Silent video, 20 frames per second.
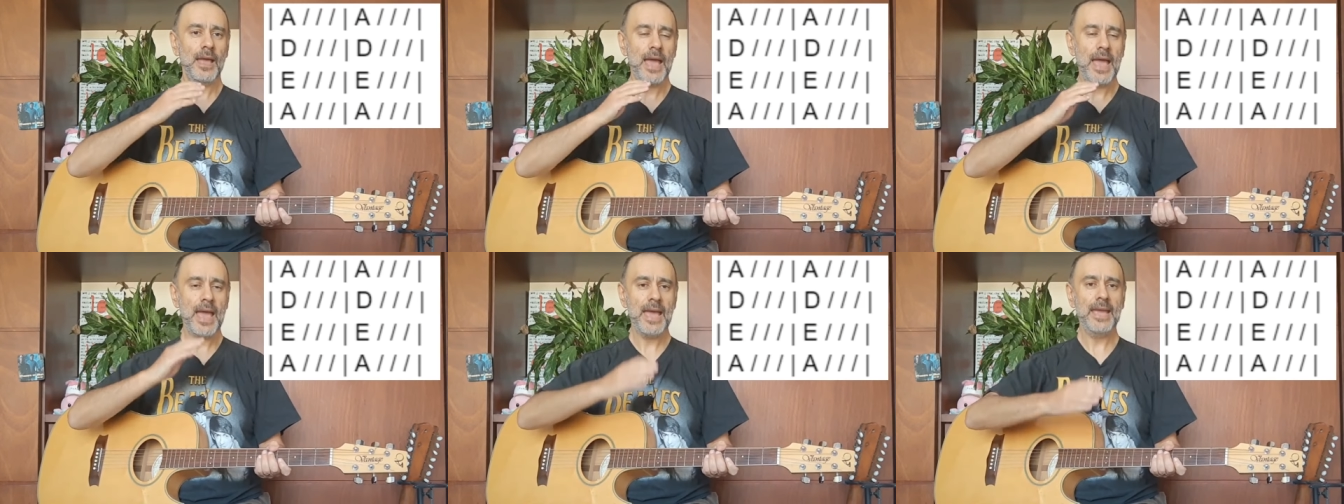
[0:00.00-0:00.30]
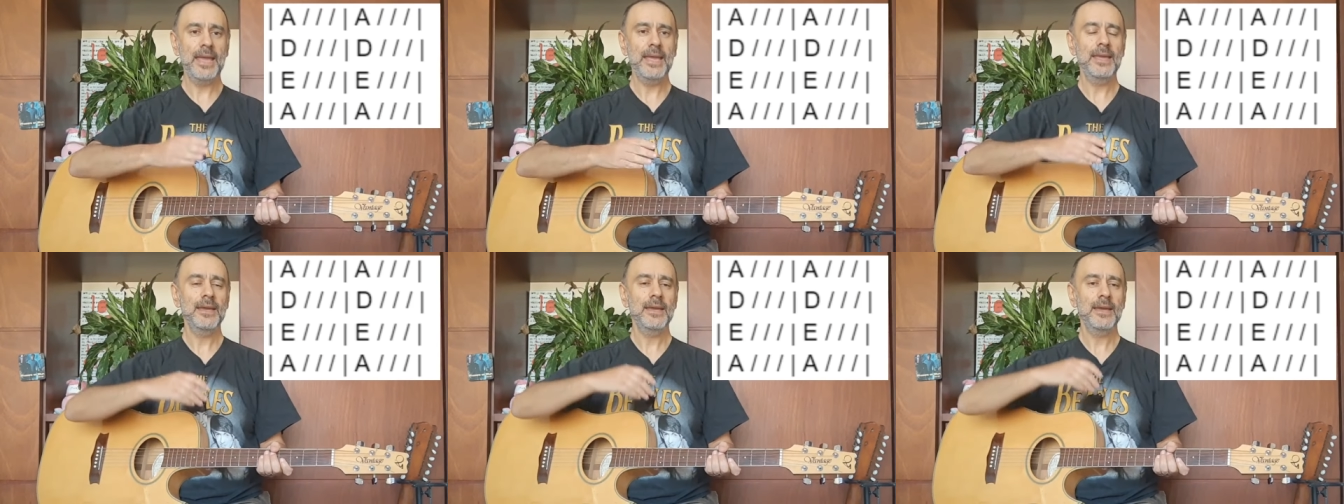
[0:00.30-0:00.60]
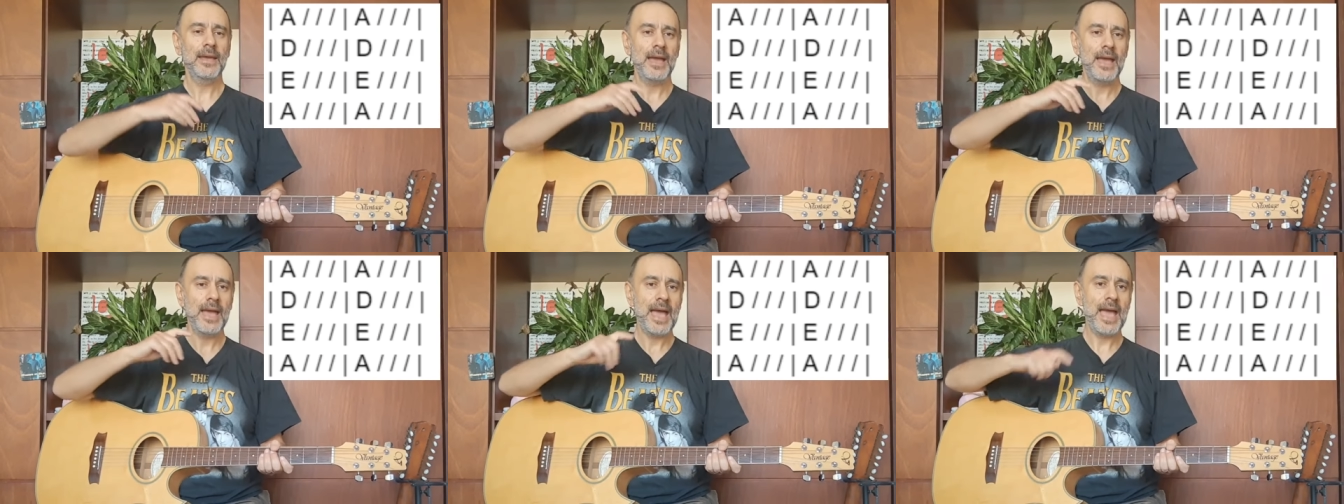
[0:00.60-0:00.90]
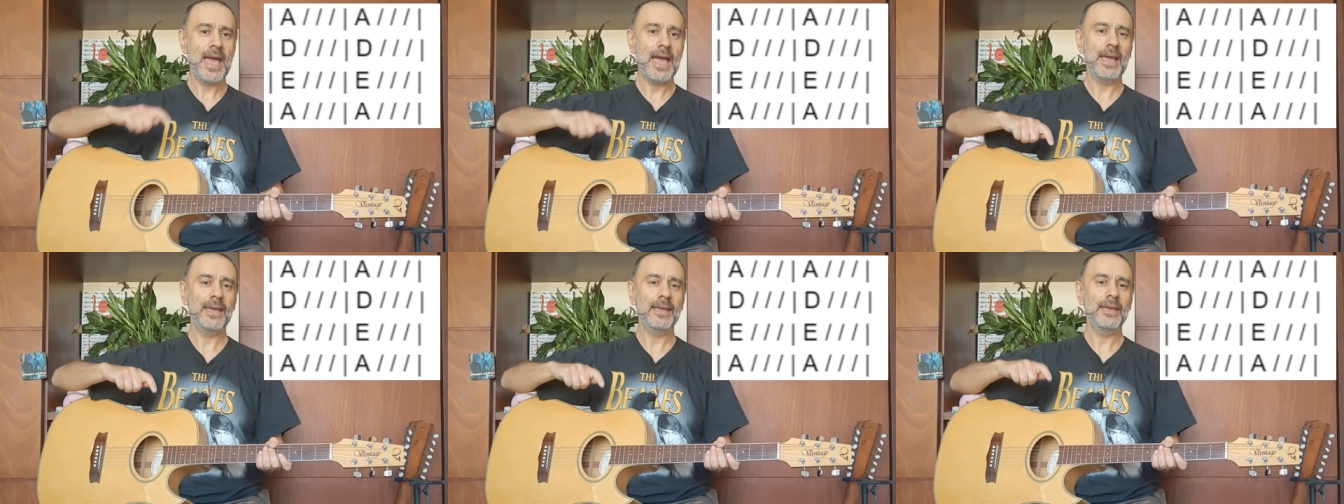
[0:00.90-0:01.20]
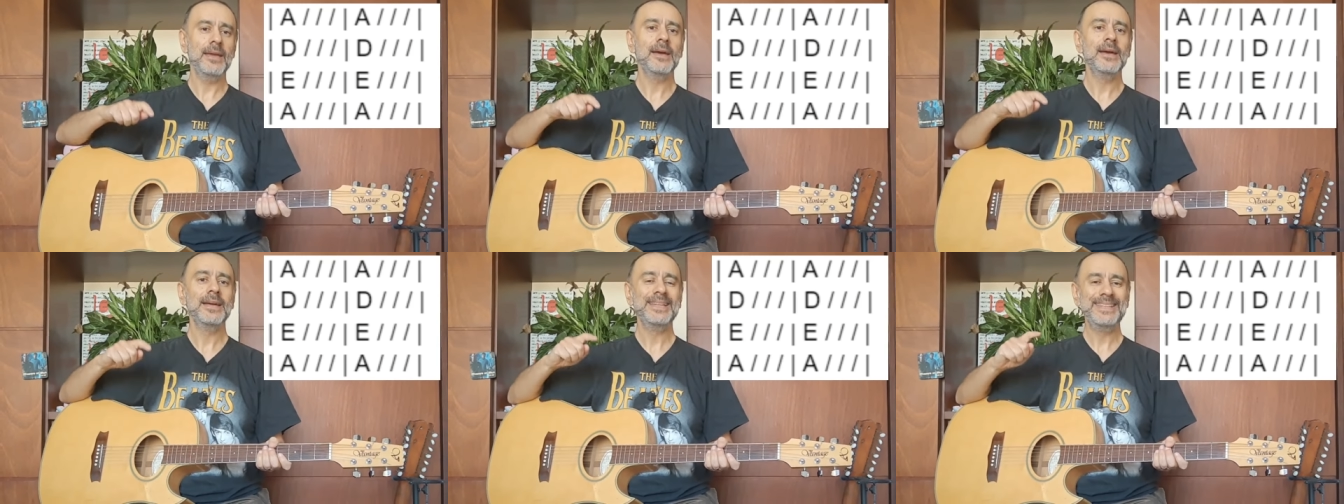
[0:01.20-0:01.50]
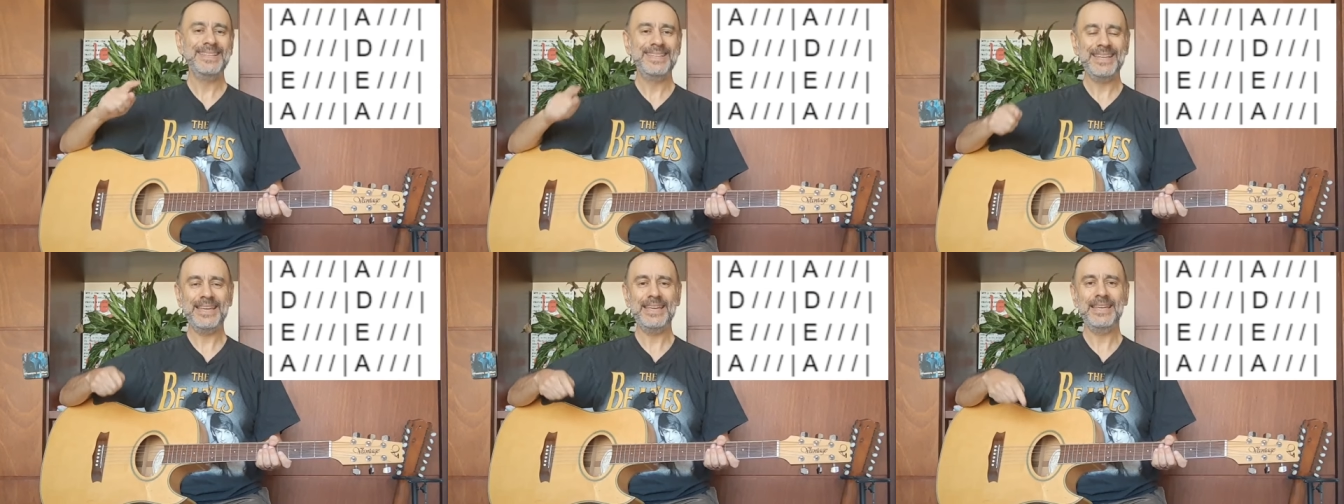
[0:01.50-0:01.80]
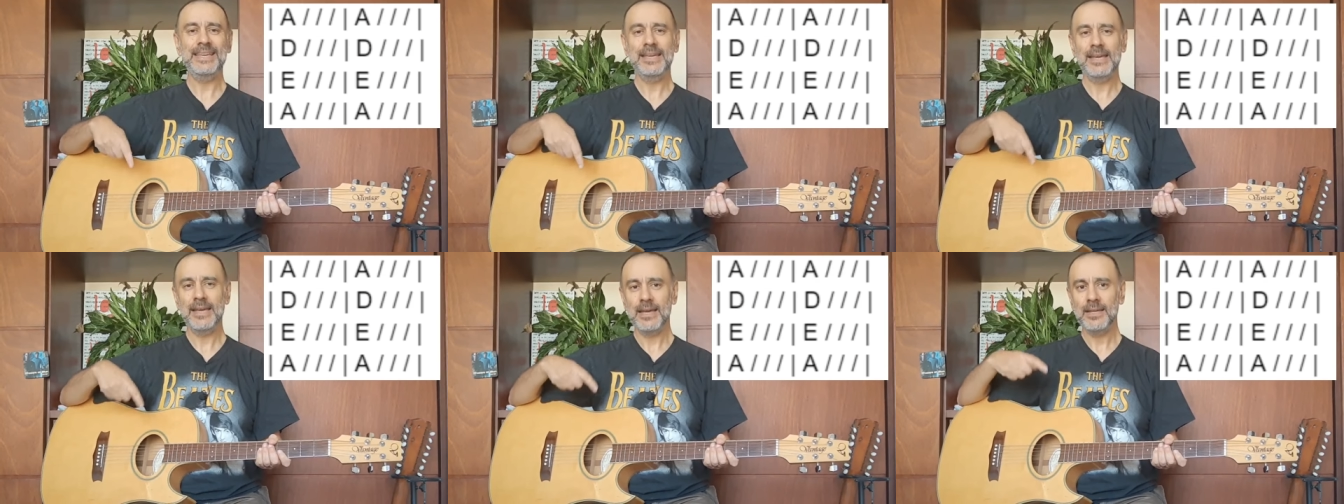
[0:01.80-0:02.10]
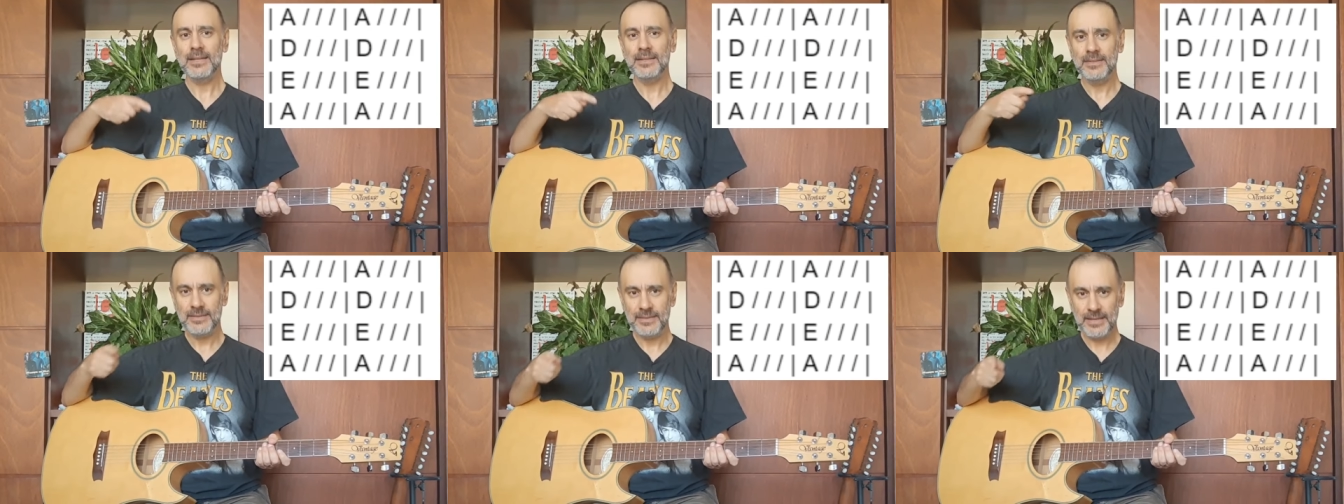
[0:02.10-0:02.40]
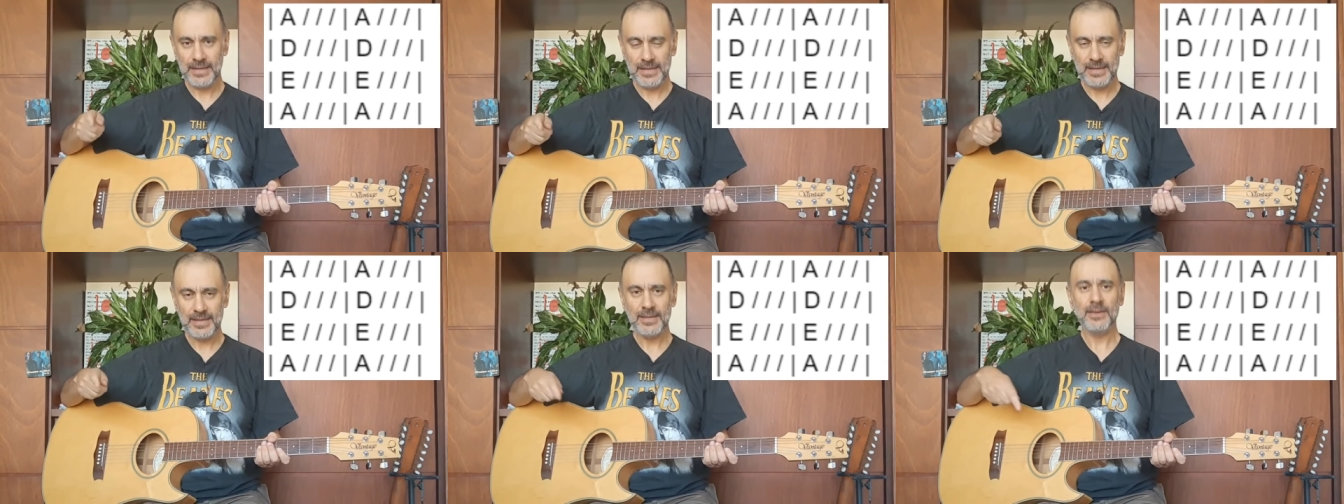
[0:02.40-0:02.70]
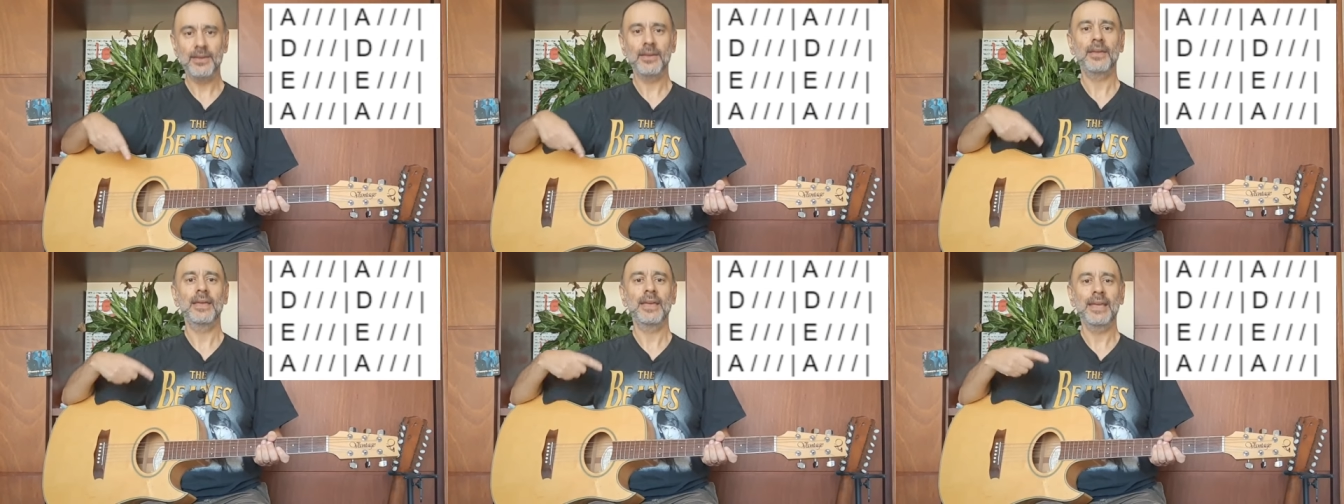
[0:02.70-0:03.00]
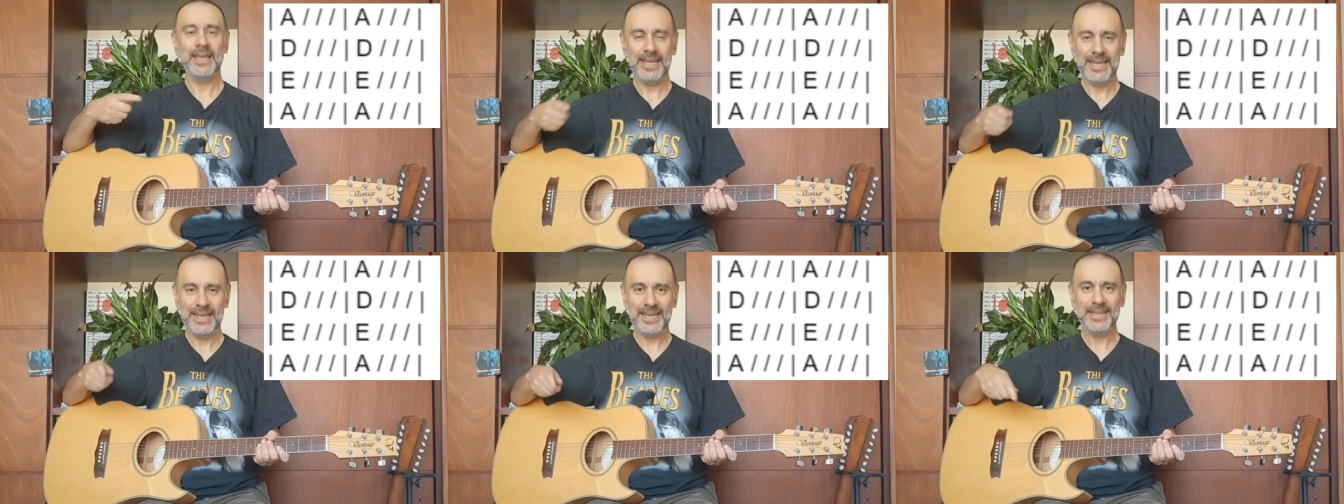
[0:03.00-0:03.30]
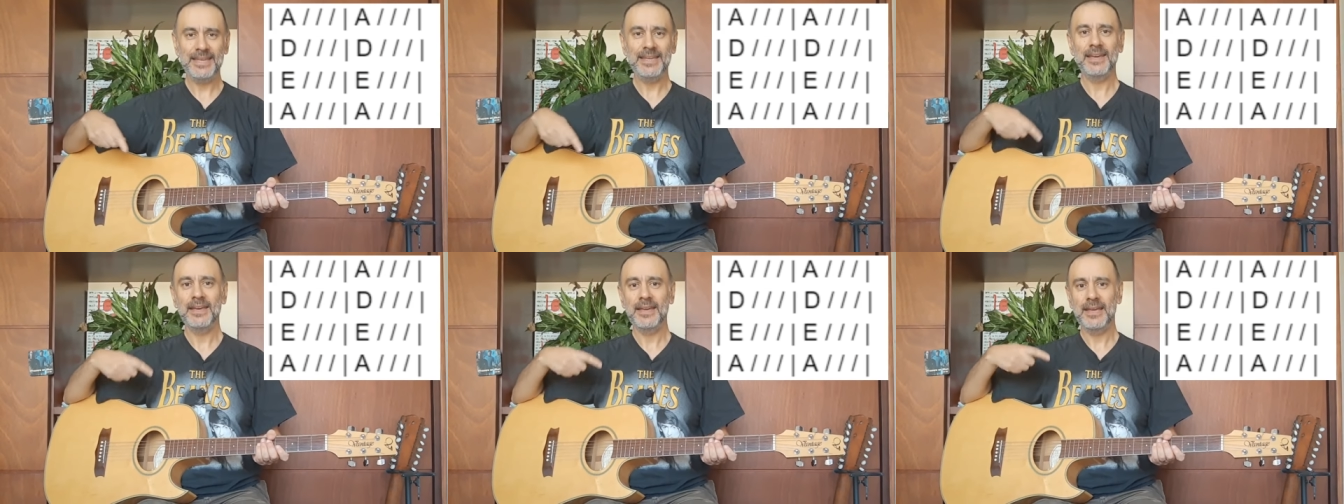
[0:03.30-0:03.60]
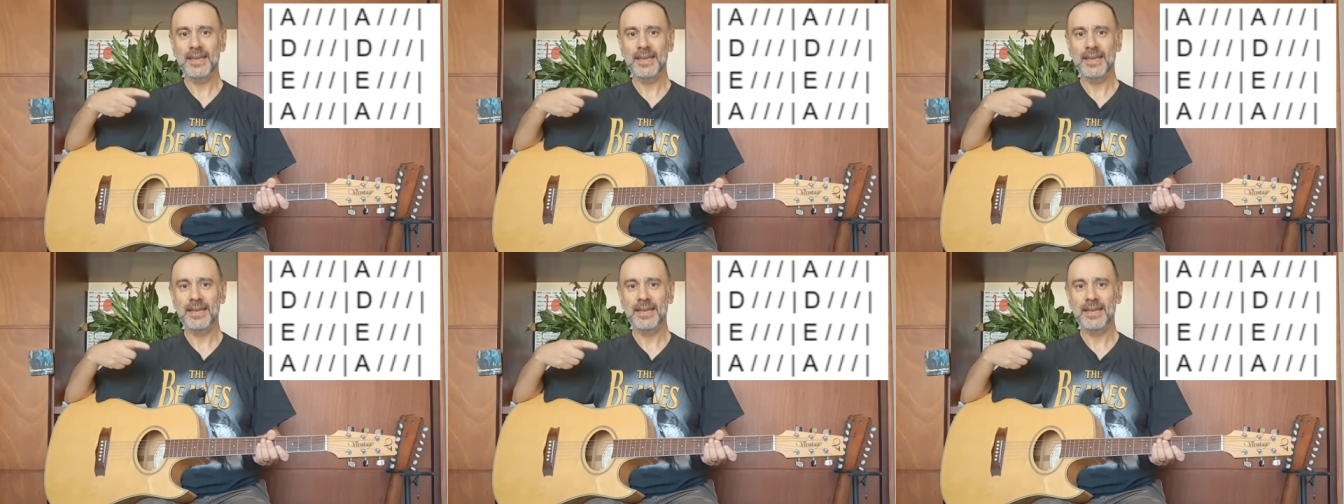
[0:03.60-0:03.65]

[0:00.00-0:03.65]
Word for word: A, A, D, D, E,